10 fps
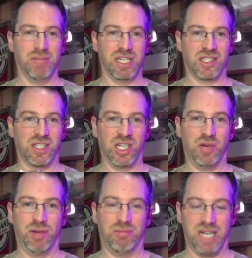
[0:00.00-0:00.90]
Basically
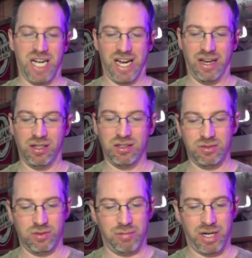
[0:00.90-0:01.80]
going by
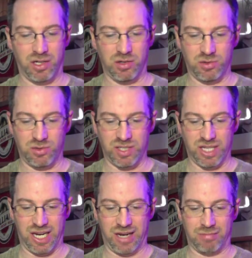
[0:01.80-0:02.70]
what my nose
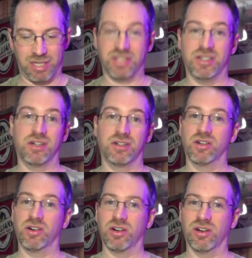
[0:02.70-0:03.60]
and my tongue
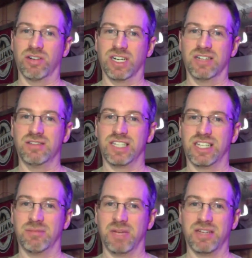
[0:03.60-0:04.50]
are
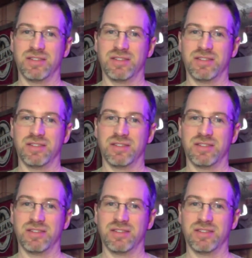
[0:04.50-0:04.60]
telling me.